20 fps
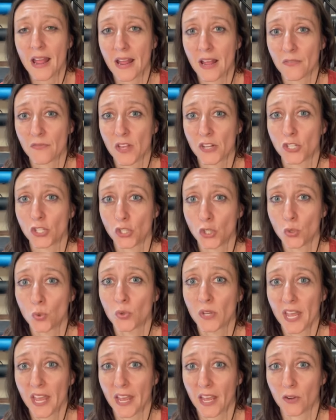and that you
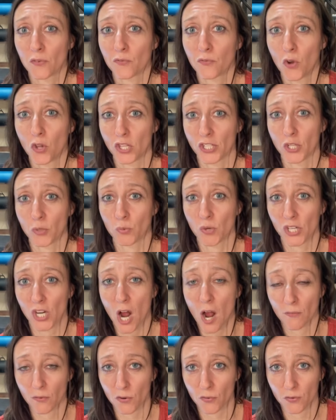can fully
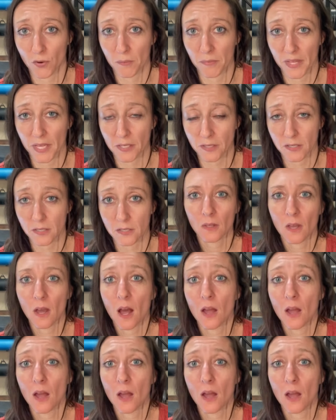recover from this.